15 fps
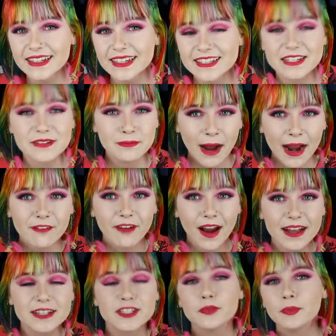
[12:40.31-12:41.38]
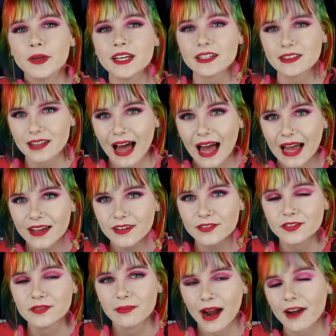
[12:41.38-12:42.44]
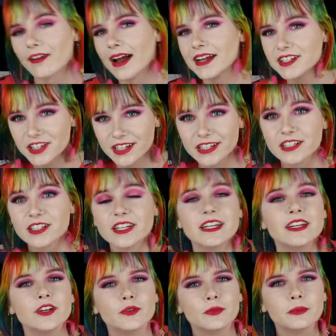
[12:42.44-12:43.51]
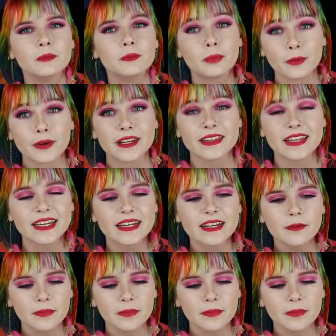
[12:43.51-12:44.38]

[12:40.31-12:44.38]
Is it my right to be alive and my right to continue breathing?